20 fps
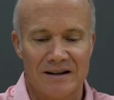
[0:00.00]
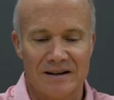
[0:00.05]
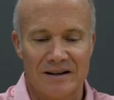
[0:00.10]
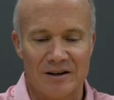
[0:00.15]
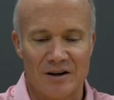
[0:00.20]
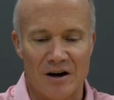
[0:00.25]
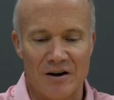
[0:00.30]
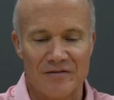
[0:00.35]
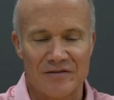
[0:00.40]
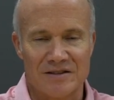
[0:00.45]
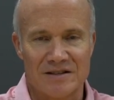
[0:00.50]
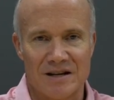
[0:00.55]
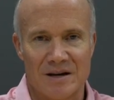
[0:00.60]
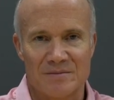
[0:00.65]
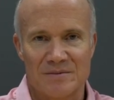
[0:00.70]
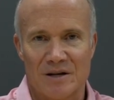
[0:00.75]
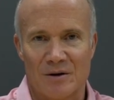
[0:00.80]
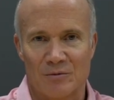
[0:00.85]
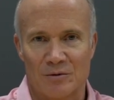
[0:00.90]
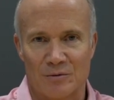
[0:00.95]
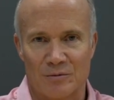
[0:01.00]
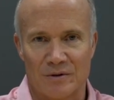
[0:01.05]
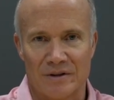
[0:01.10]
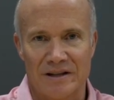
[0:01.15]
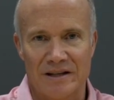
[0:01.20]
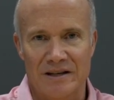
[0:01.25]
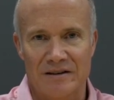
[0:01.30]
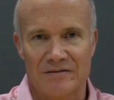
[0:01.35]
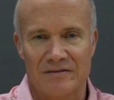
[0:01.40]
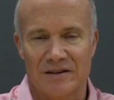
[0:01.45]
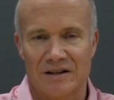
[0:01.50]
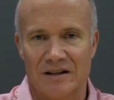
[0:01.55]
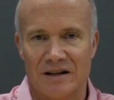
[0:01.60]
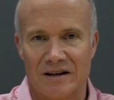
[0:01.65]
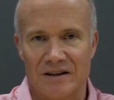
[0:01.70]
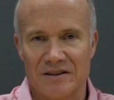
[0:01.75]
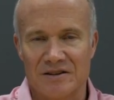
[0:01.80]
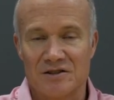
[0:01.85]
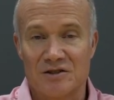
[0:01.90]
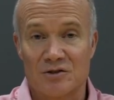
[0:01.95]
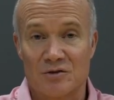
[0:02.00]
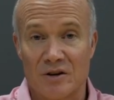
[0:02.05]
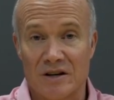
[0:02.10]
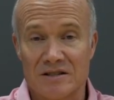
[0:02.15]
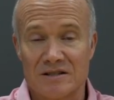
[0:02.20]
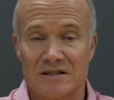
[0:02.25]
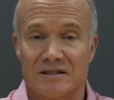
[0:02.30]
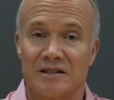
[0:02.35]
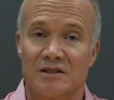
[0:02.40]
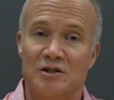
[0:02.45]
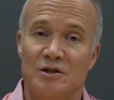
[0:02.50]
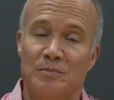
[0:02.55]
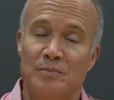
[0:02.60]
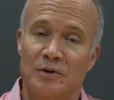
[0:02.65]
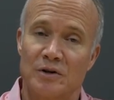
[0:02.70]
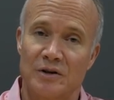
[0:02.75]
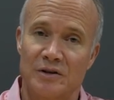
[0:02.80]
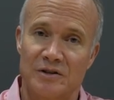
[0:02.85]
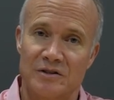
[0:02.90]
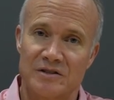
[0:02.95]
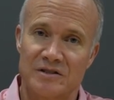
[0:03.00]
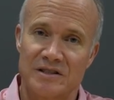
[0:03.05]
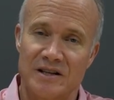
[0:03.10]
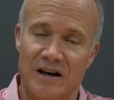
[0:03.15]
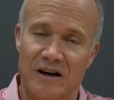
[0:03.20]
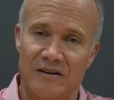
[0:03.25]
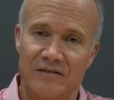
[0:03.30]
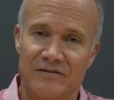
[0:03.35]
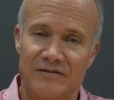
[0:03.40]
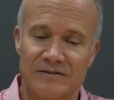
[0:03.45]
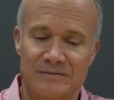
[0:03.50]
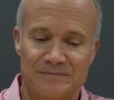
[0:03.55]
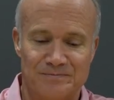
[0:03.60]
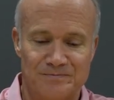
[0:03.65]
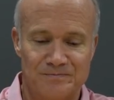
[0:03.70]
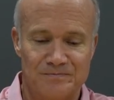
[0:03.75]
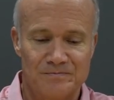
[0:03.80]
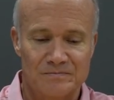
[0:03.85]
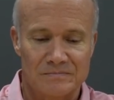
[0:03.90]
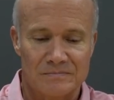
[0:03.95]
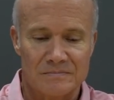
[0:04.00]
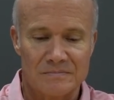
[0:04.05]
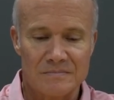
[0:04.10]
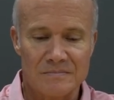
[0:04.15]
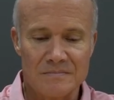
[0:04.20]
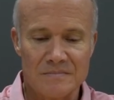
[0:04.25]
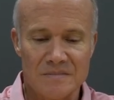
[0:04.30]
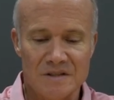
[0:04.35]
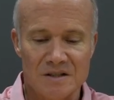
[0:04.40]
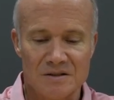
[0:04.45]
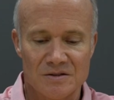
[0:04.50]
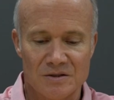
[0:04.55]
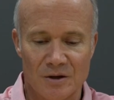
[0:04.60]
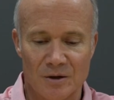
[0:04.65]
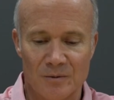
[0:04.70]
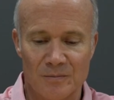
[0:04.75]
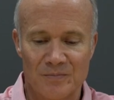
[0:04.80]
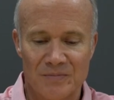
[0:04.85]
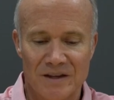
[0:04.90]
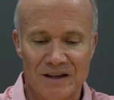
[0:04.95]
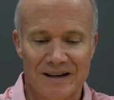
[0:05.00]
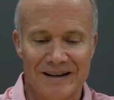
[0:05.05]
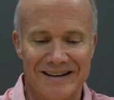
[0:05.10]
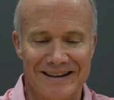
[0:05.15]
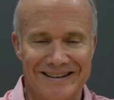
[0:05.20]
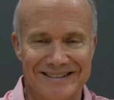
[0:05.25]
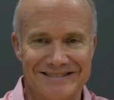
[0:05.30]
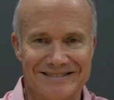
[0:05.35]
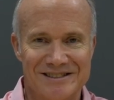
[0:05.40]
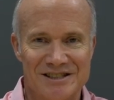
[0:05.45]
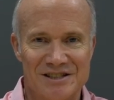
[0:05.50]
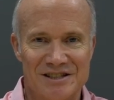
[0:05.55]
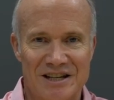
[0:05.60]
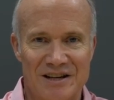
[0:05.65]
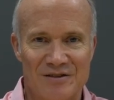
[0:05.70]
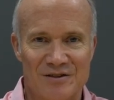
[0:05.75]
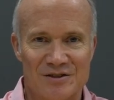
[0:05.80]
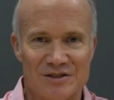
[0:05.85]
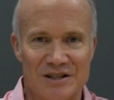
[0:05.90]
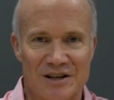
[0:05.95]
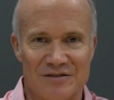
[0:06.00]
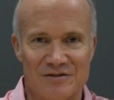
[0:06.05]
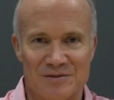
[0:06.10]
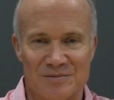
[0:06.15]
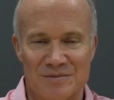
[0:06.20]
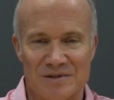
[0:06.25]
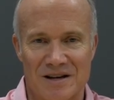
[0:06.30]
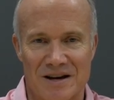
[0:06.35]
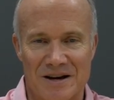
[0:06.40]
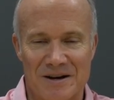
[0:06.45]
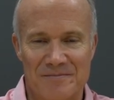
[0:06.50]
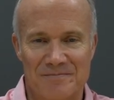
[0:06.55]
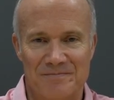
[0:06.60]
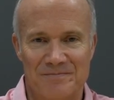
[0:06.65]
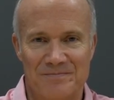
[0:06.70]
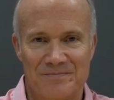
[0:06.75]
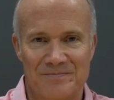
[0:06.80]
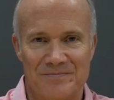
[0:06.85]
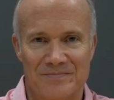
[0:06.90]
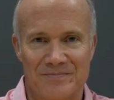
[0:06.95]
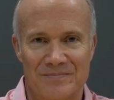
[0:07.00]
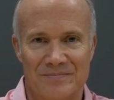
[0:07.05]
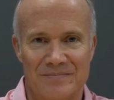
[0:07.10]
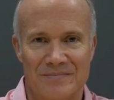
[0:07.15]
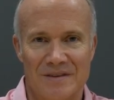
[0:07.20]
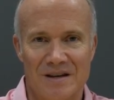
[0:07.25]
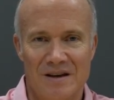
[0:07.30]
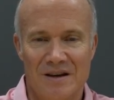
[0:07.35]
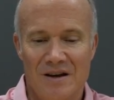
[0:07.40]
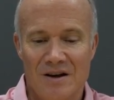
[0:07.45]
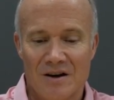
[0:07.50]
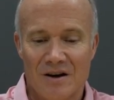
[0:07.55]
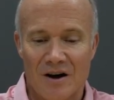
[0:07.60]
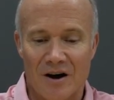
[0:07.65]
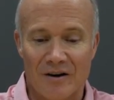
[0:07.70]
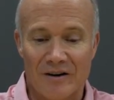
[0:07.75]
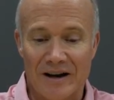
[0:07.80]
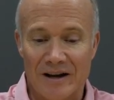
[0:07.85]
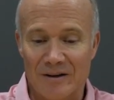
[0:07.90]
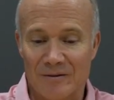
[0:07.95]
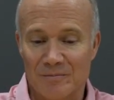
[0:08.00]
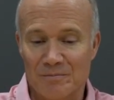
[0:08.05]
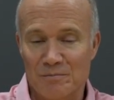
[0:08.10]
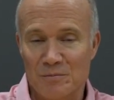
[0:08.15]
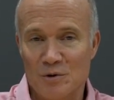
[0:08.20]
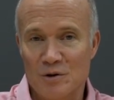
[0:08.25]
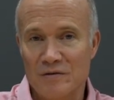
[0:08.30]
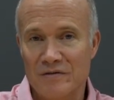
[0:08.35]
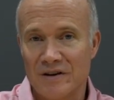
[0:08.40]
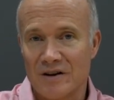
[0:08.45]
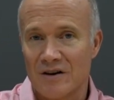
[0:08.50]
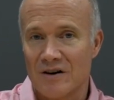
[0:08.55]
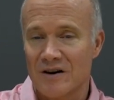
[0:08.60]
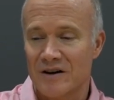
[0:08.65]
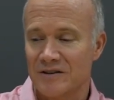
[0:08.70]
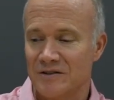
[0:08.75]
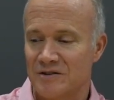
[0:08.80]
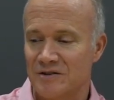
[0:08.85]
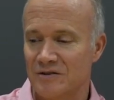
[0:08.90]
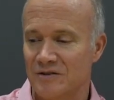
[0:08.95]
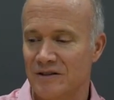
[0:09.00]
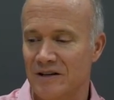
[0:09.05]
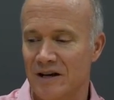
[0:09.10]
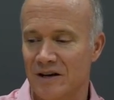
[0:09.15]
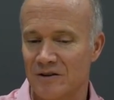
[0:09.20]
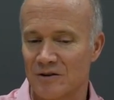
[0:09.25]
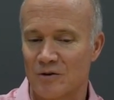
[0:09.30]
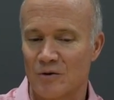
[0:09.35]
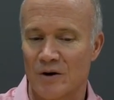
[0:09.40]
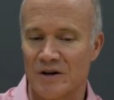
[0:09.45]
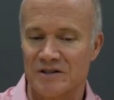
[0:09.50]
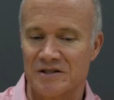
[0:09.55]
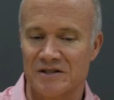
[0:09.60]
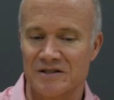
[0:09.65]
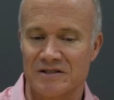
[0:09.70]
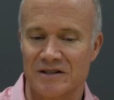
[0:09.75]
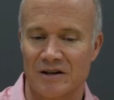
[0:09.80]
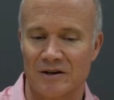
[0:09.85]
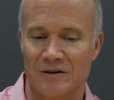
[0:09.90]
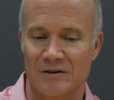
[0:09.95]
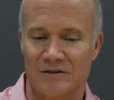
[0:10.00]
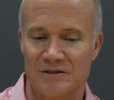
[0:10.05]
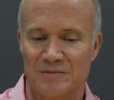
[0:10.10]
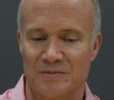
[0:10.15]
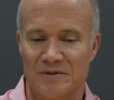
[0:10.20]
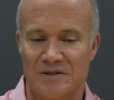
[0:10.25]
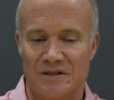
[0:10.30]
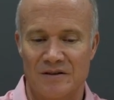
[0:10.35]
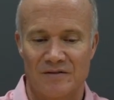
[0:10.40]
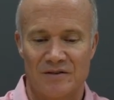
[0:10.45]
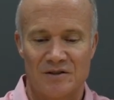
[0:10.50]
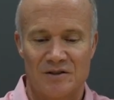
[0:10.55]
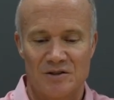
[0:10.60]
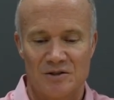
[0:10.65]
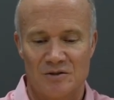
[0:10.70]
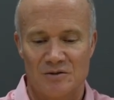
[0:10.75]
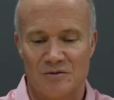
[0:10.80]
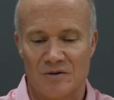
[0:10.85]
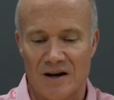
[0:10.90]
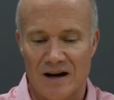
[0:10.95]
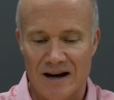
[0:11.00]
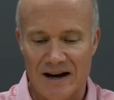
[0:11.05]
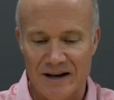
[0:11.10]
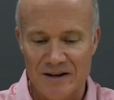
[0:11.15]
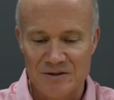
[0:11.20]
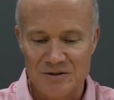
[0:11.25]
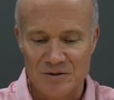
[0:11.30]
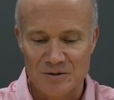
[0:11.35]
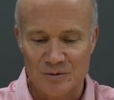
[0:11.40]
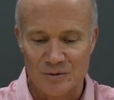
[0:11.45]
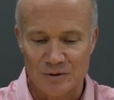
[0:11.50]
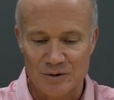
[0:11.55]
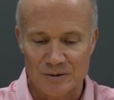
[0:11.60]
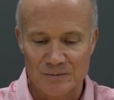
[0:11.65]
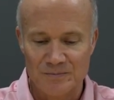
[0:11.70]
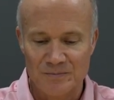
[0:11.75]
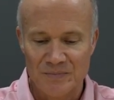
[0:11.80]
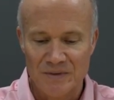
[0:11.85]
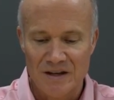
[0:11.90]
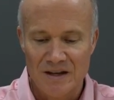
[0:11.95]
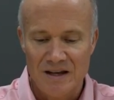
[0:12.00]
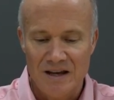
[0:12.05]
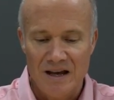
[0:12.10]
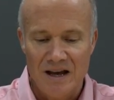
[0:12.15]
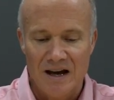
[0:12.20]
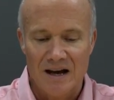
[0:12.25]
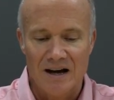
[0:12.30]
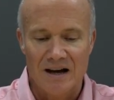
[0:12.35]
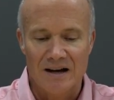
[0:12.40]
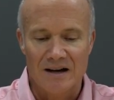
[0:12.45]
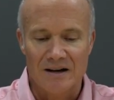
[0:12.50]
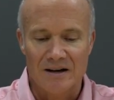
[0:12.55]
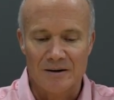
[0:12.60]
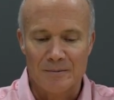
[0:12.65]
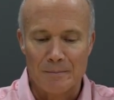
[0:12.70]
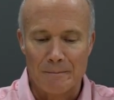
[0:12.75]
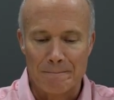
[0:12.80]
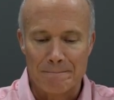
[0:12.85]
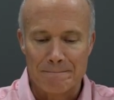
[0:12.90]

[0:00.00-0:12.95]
And oftentimes that will relieve a lot of the stresses that you put on yourself. So again, just give yourself some time. All right, moving on to the other questions that are specific to high school. I